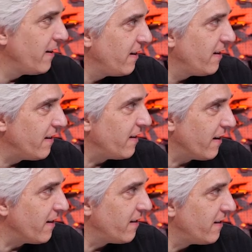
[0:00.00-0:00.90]

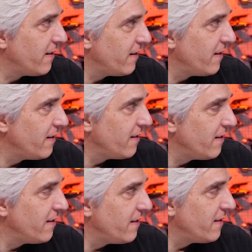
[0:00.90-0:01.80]

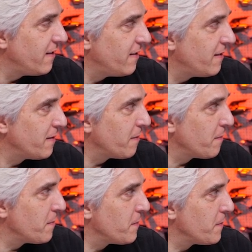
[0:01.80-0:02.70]

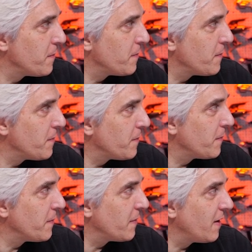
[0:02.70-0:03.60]

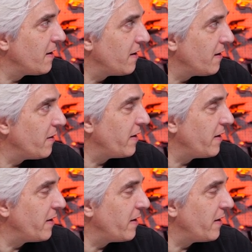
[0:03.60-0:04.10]
This person isn't speaking.